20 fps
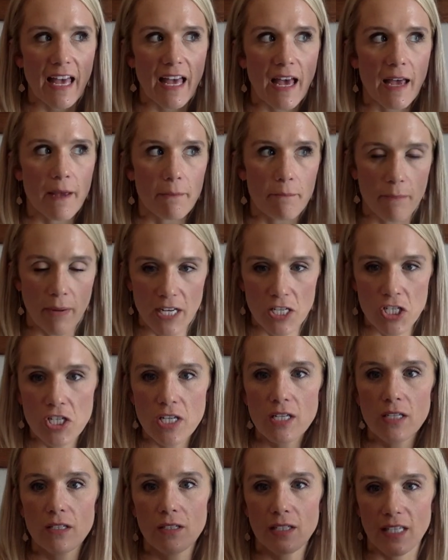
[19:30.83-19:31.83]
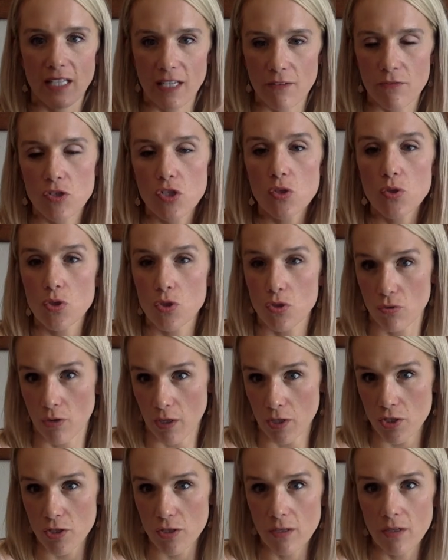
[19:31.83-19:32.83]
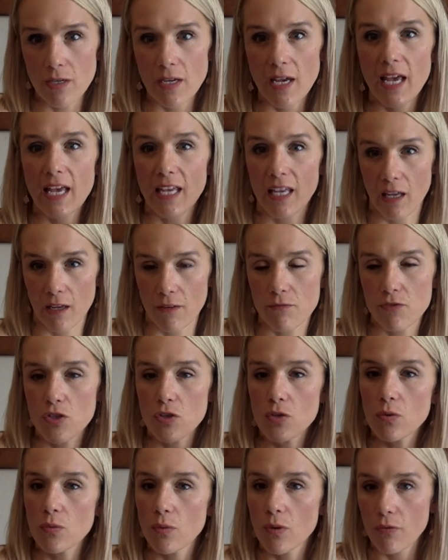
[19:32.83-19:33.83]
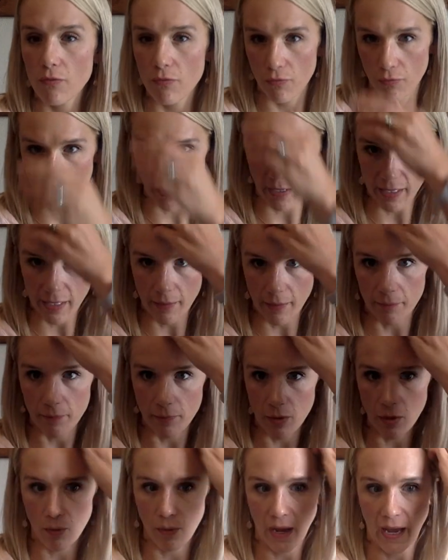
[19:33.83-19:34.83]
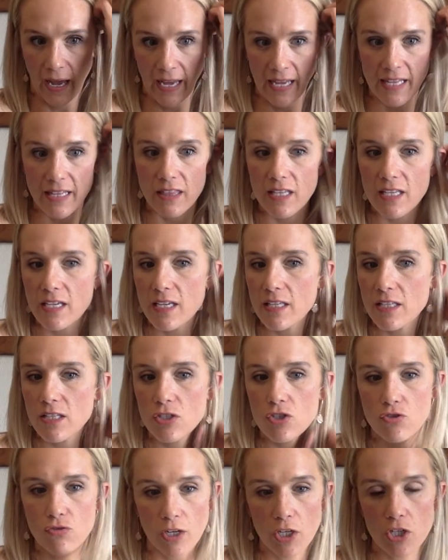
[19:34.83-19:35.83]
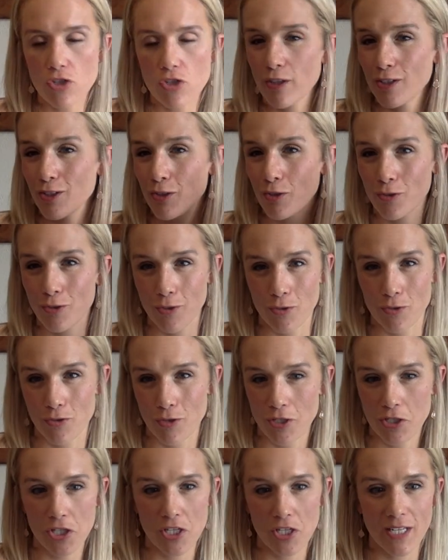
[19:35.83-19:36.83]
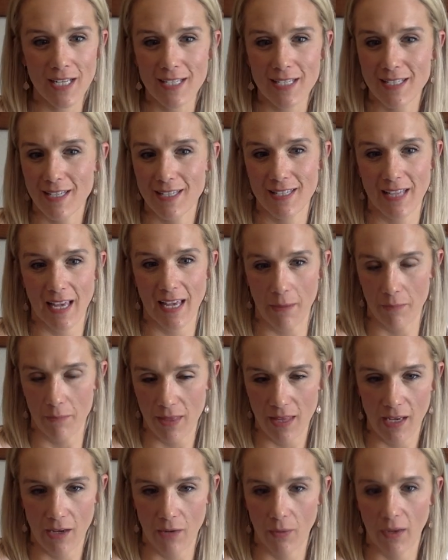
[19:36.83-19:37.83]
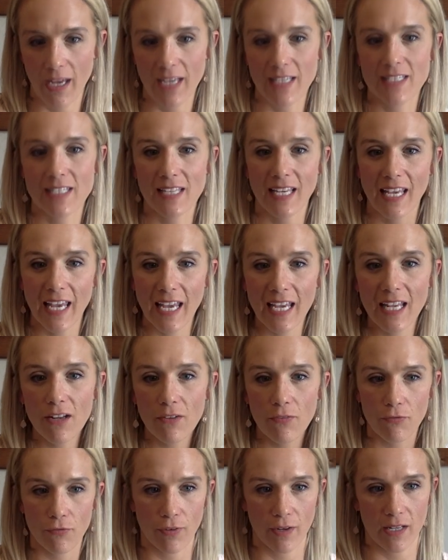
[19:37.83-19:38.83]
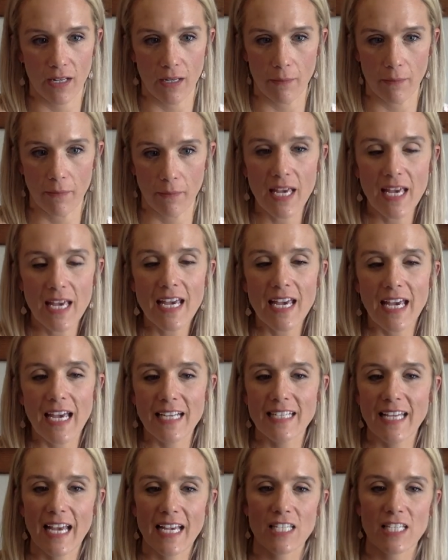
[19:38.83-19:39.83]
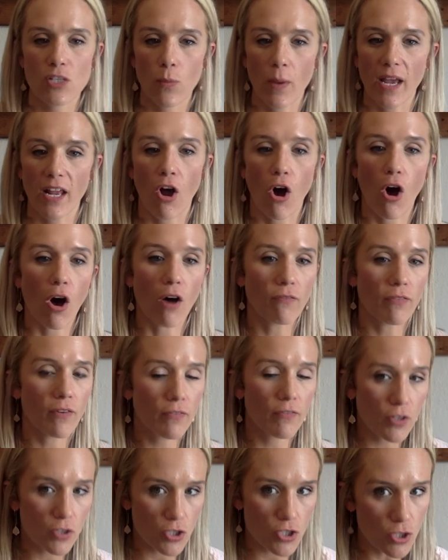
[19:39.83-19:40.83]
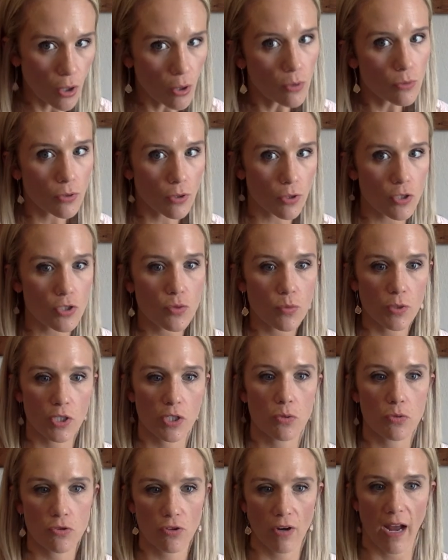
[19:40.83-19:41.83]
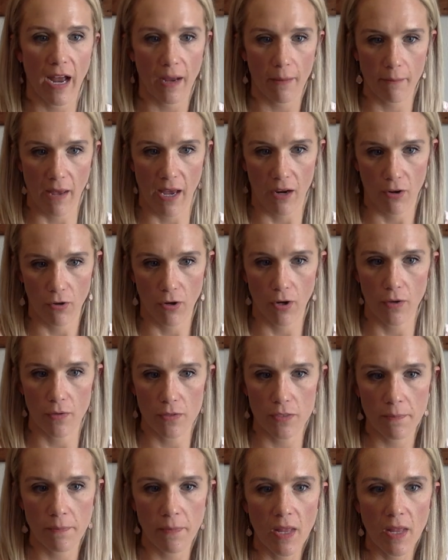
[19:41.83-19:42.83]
A budget gives you structure and gives you freedom, okay? The structure in your nutrition is the same thing, okay? It's the key to freedom. It takes the weight off of your shoulders when you track macros.